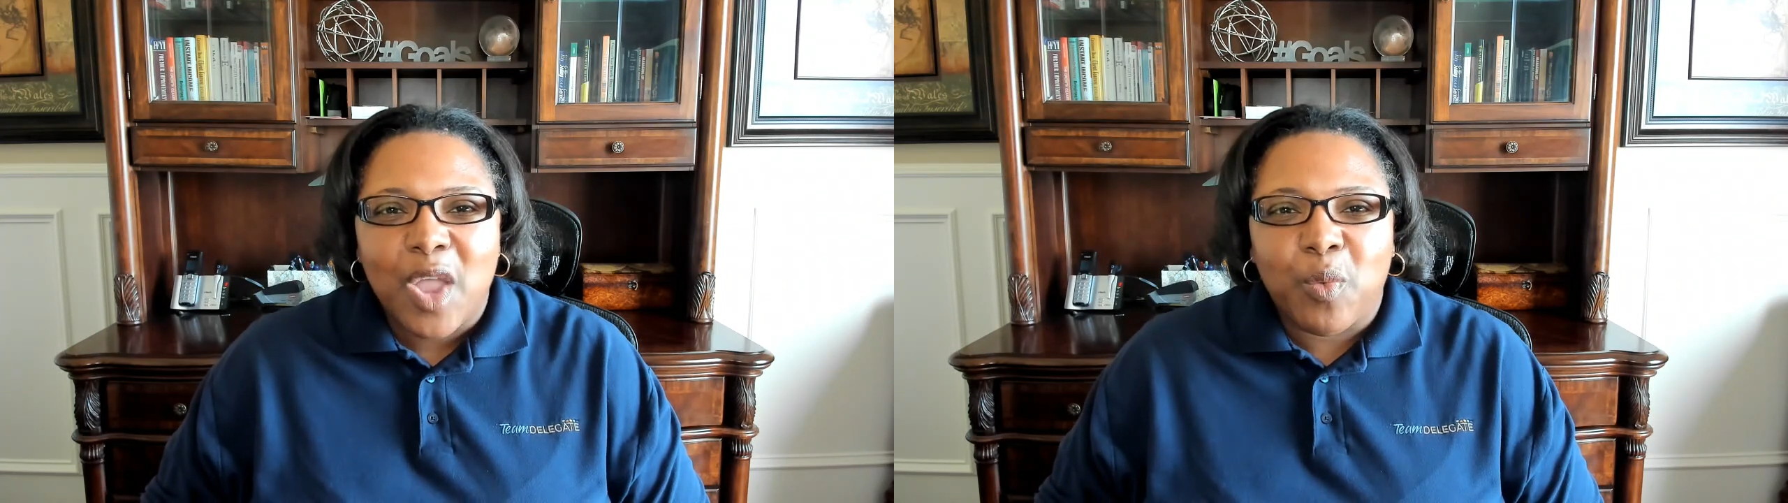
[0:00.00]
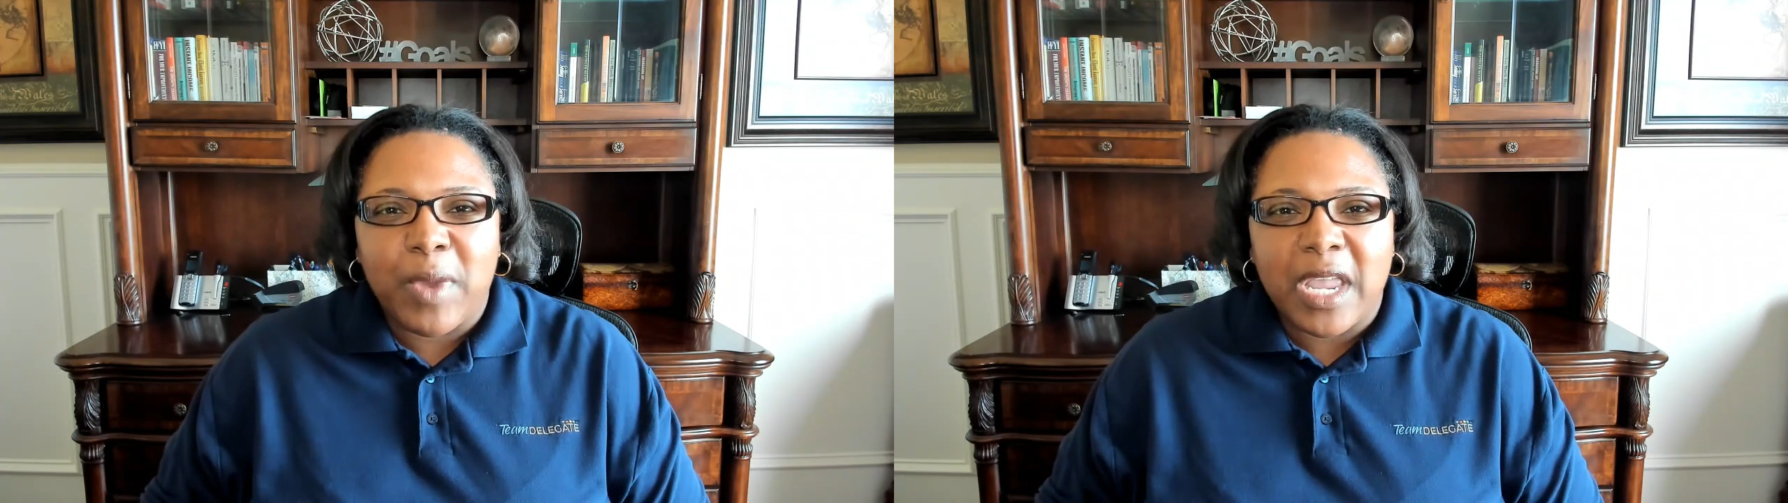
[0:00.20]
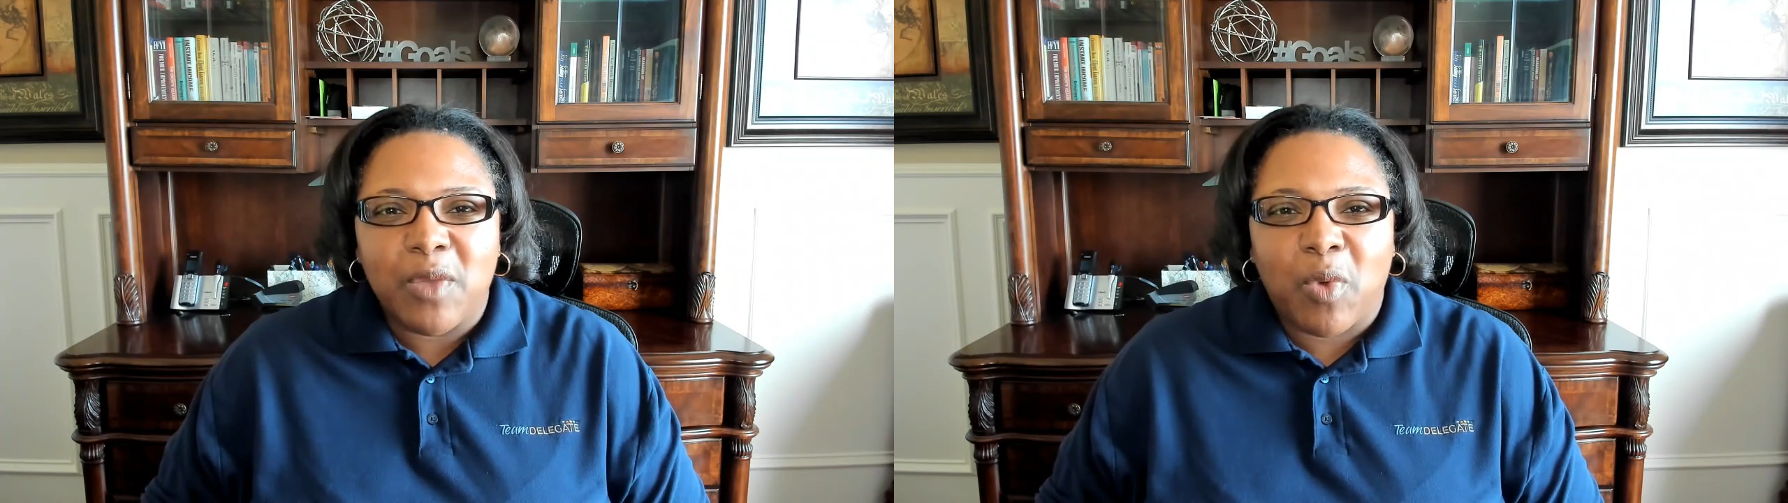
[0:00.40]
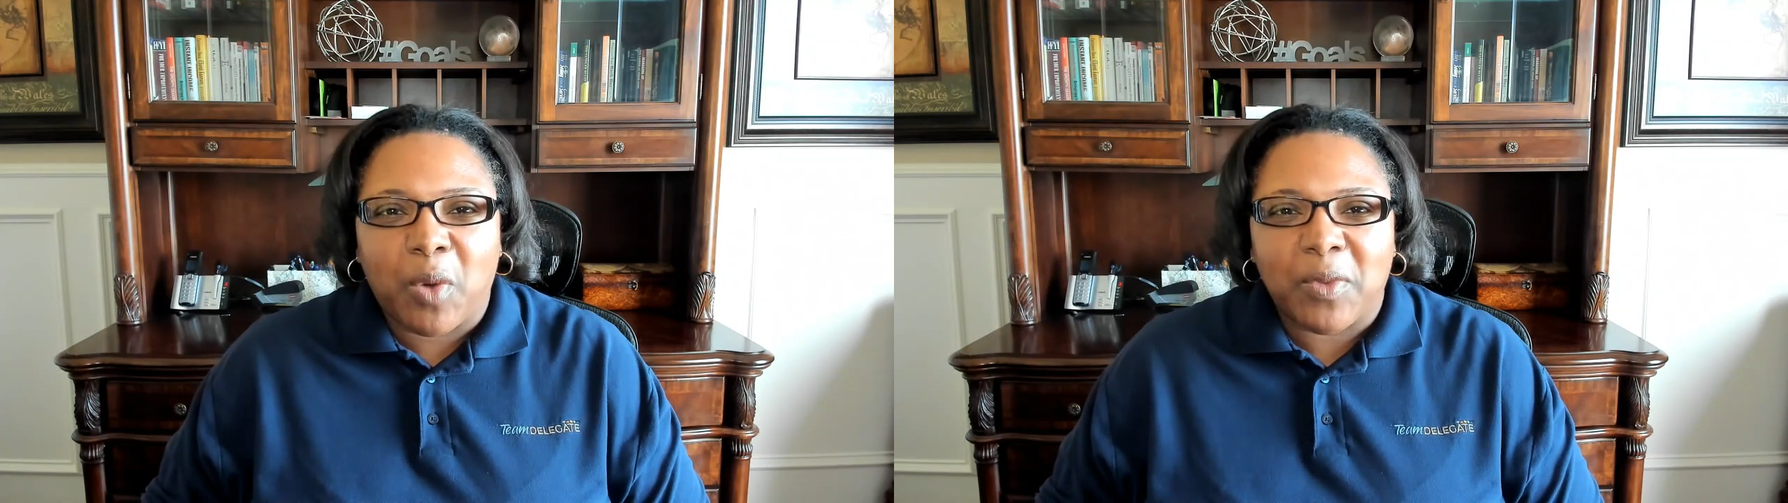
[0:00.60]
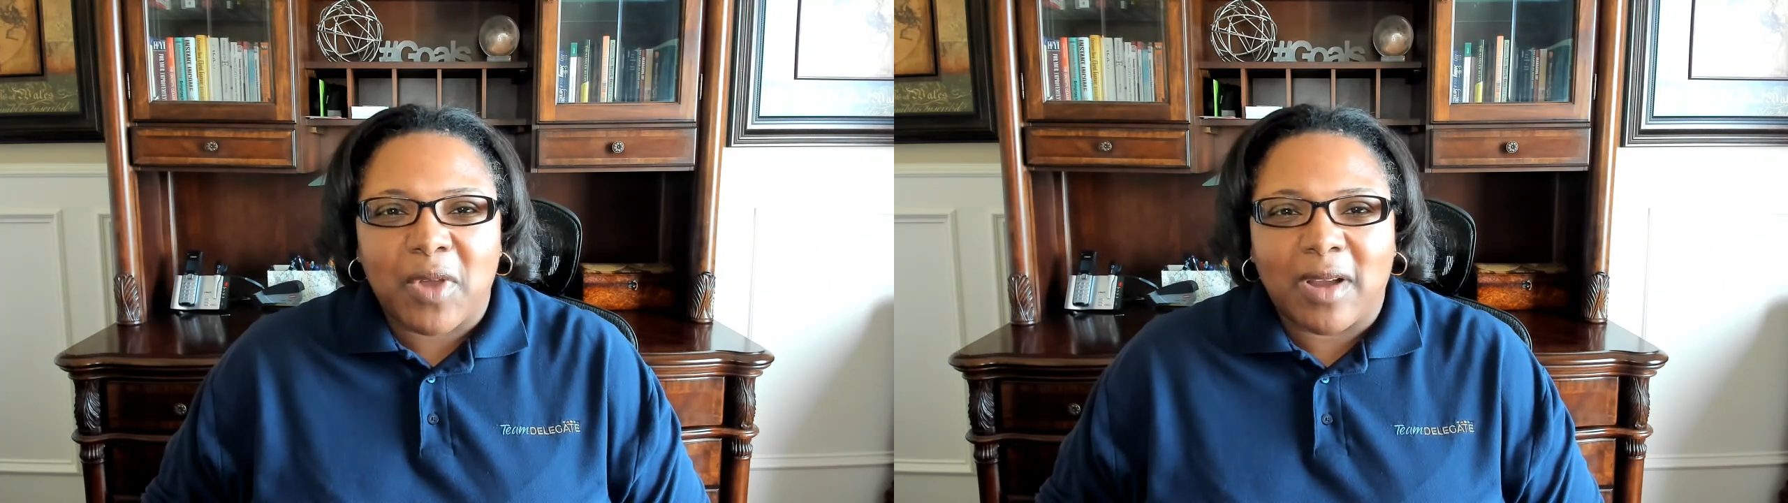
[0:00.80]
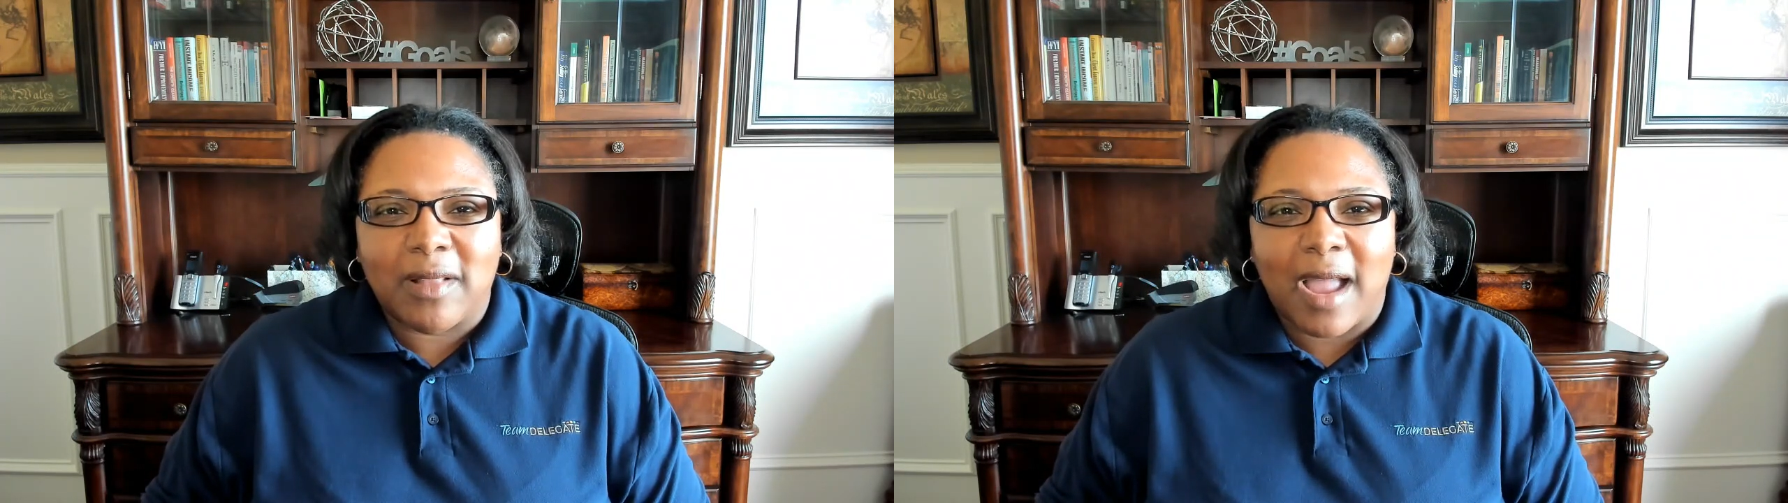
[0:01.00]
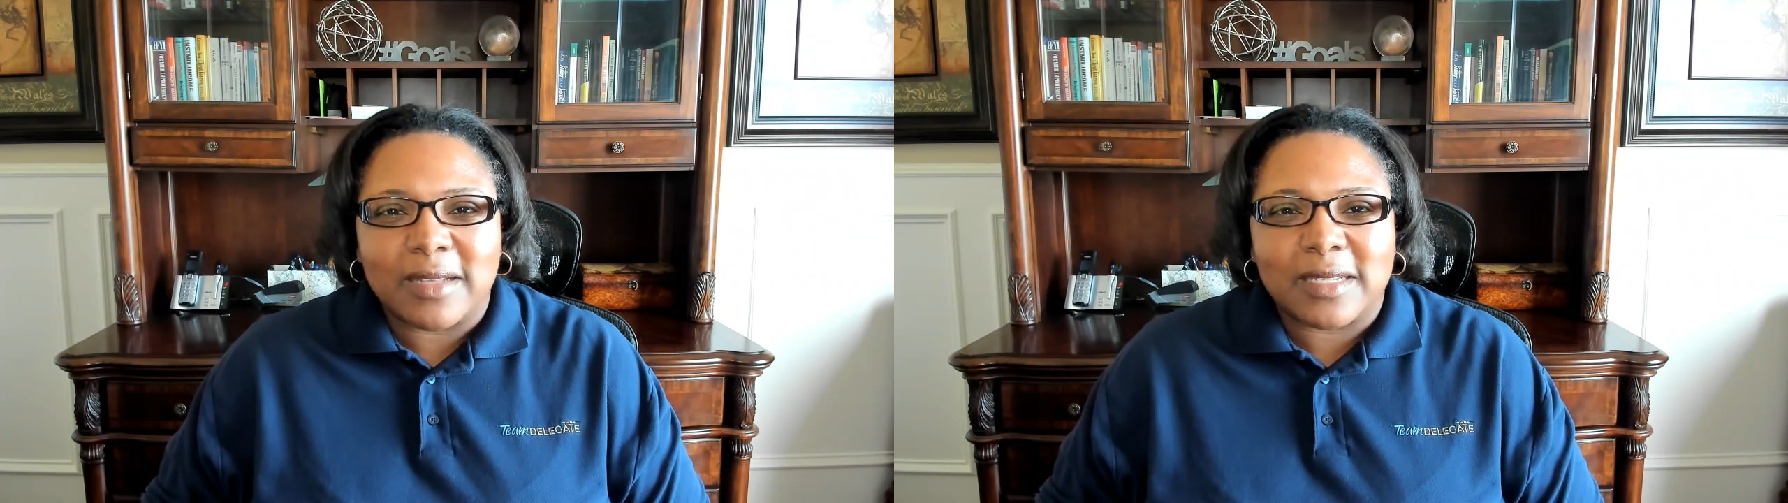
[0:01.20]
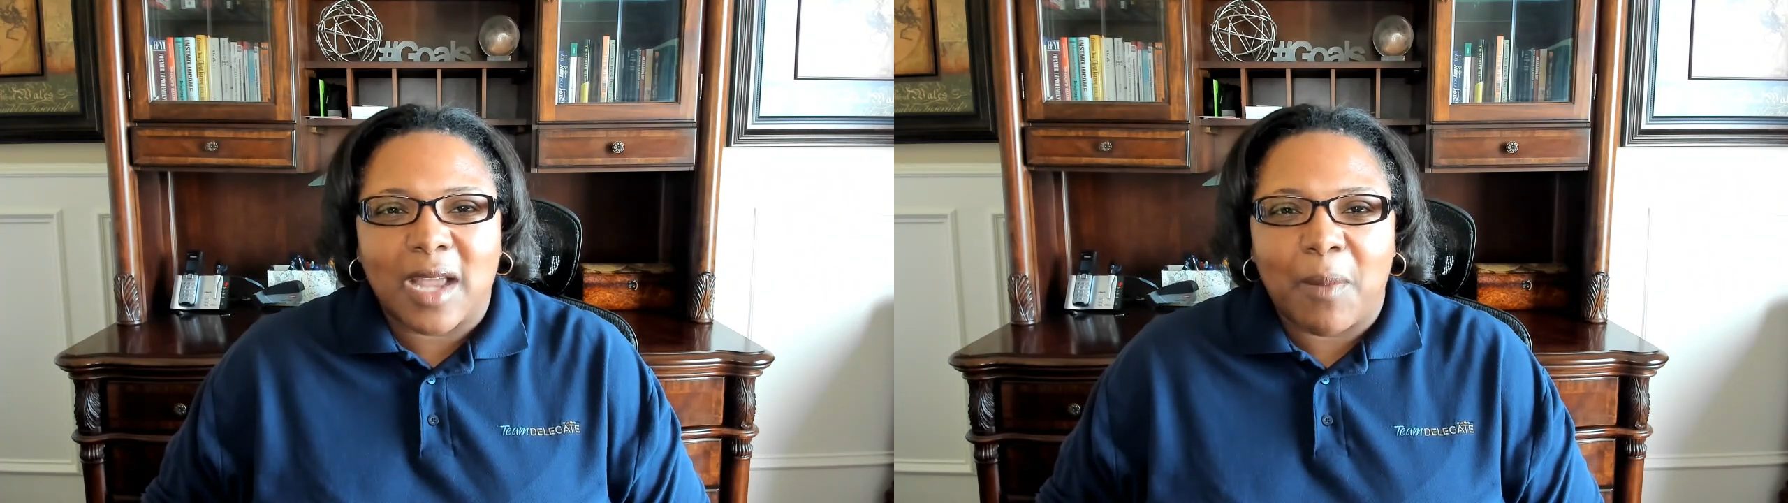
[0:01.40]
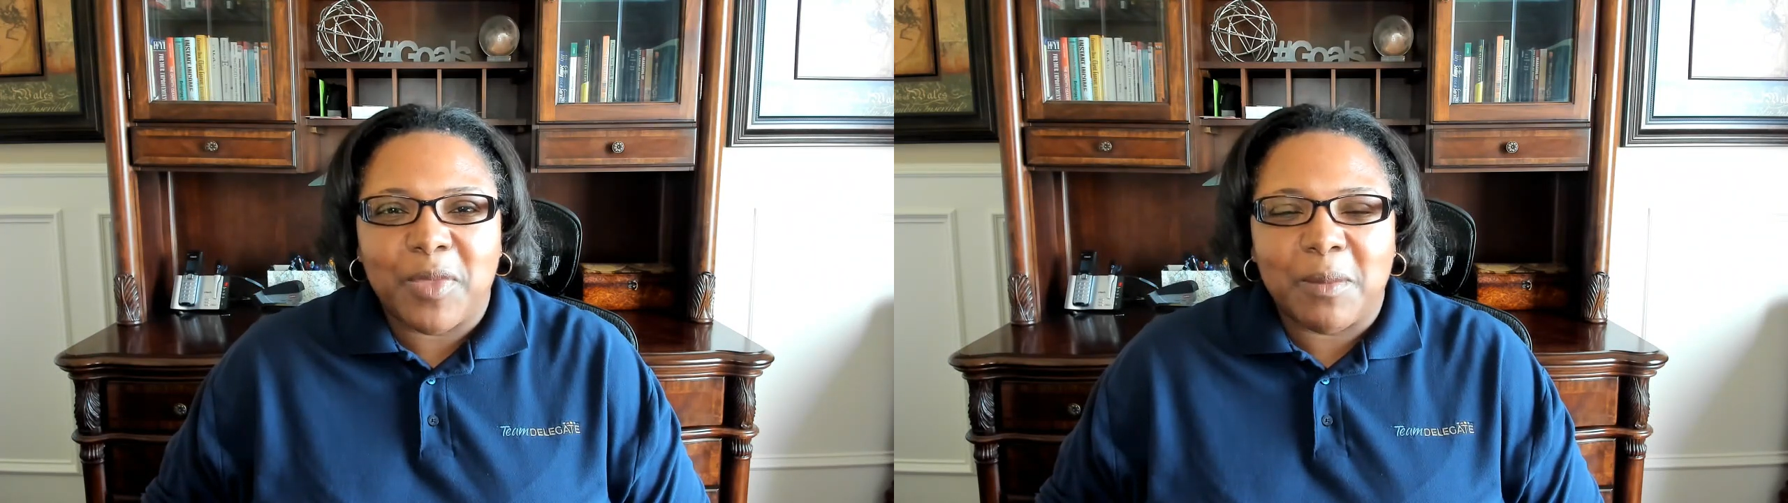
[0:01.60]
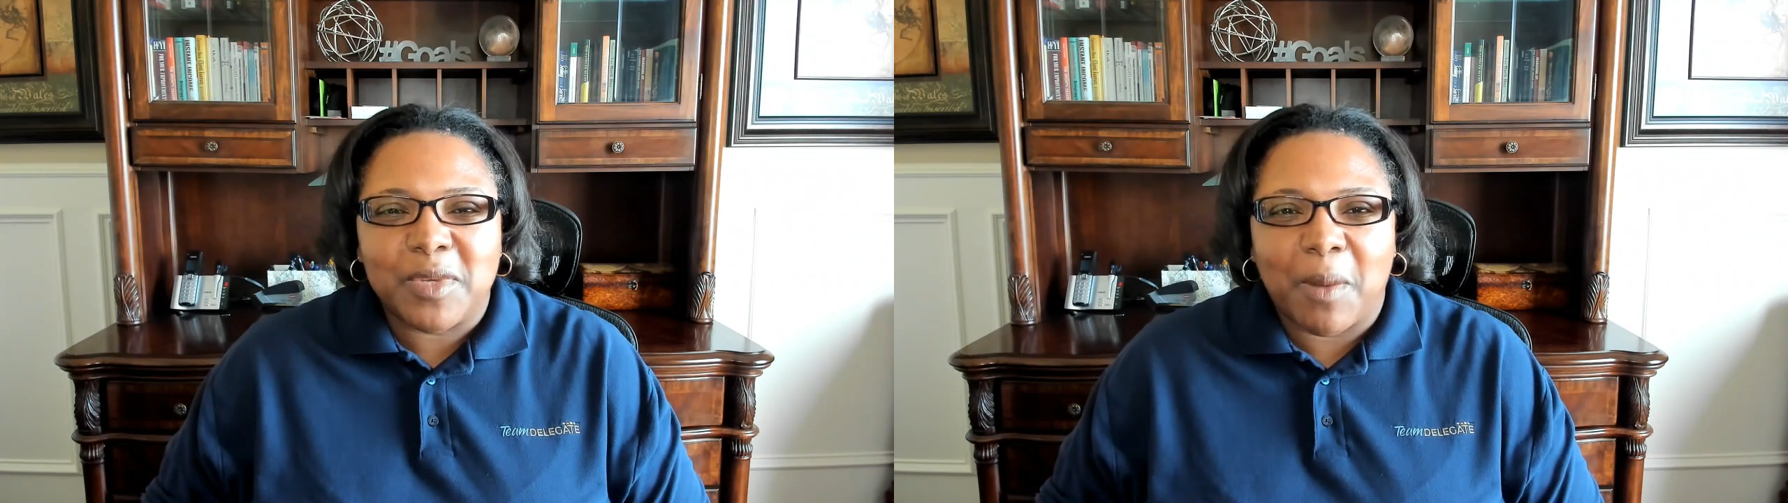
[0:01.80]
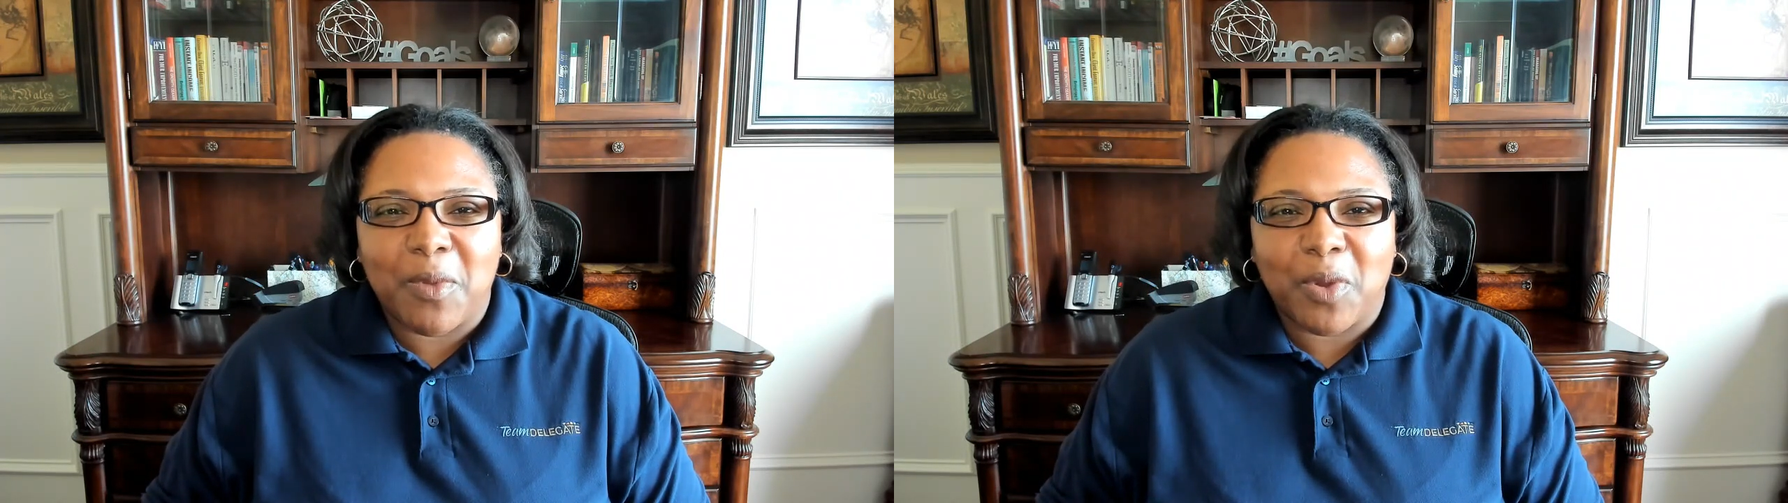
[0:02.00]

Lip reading: We work with our clients to help them double their